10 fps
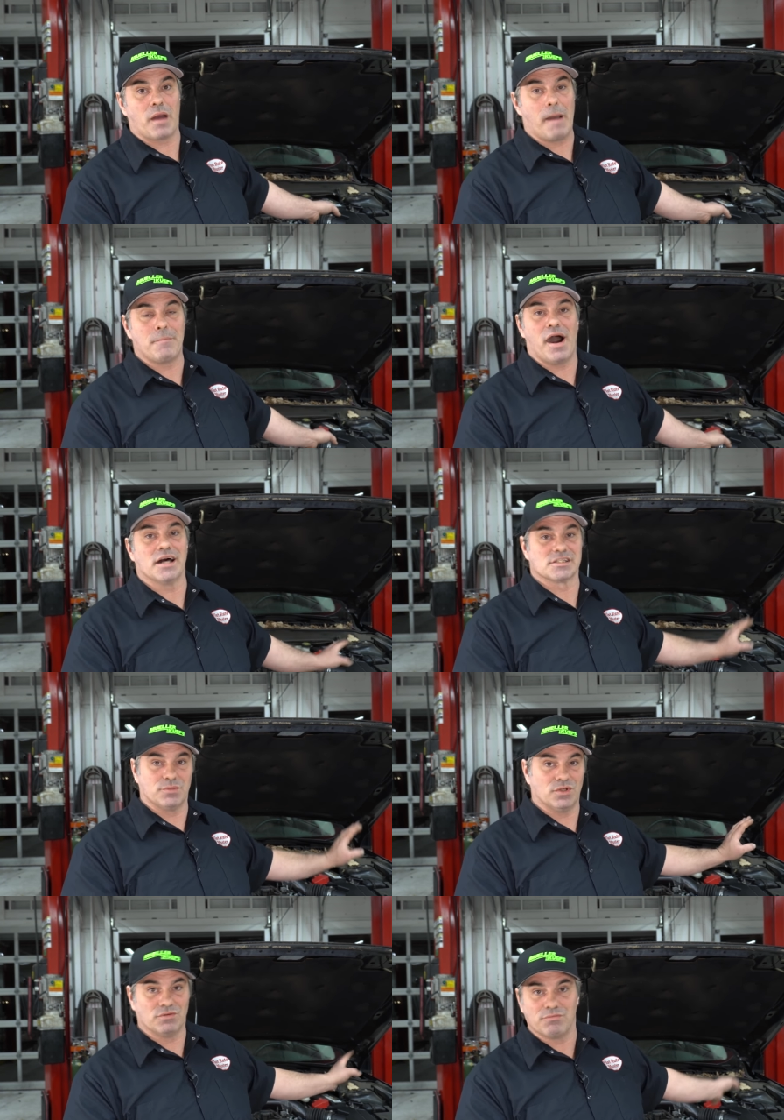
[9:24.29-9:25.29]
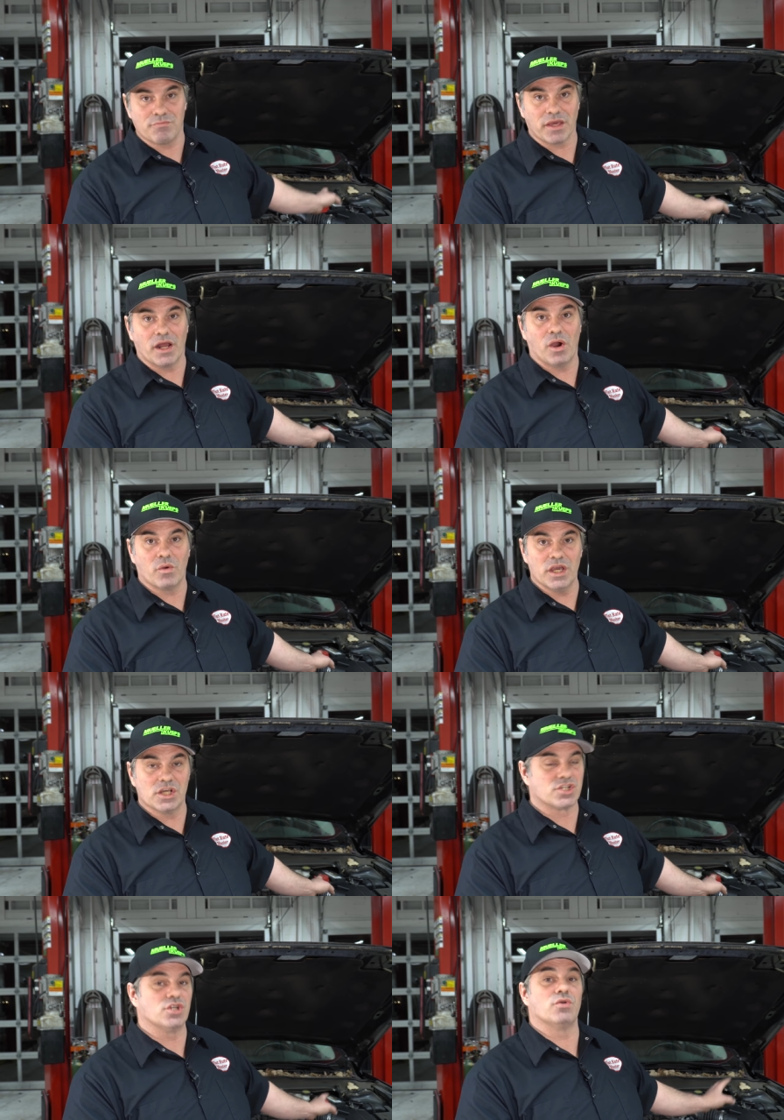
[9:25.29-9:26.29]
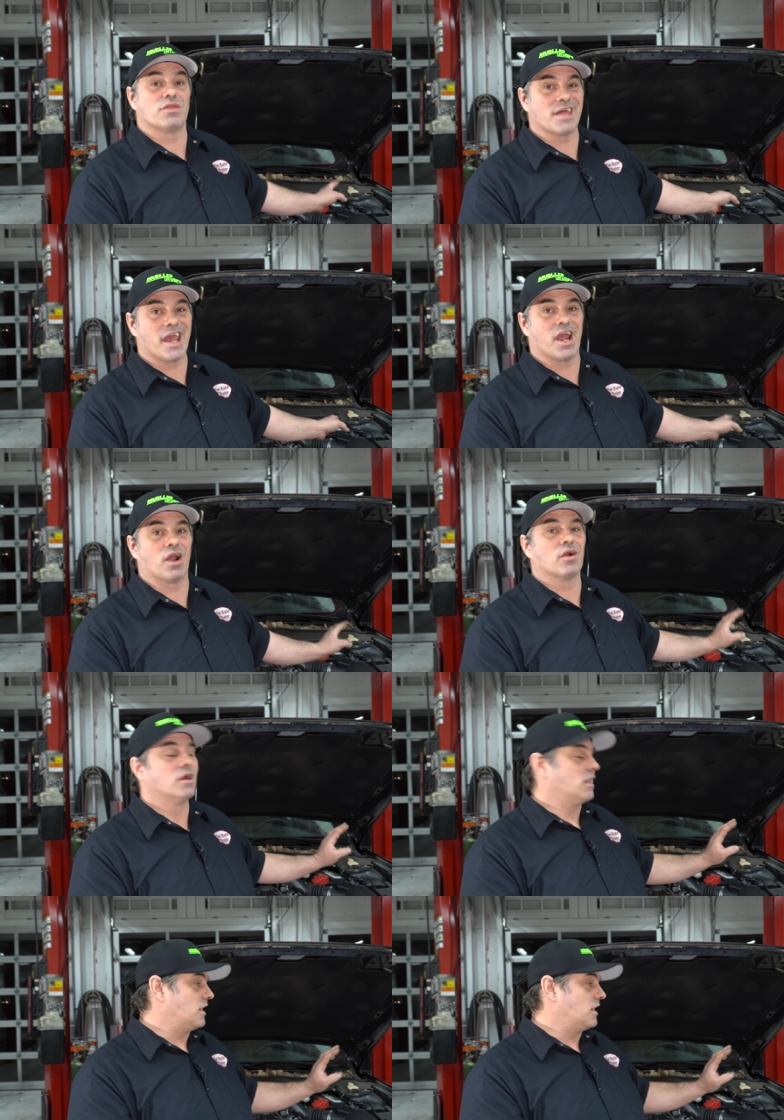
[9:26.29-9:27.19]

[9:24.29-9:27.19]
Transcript: a possible, you know, issue there,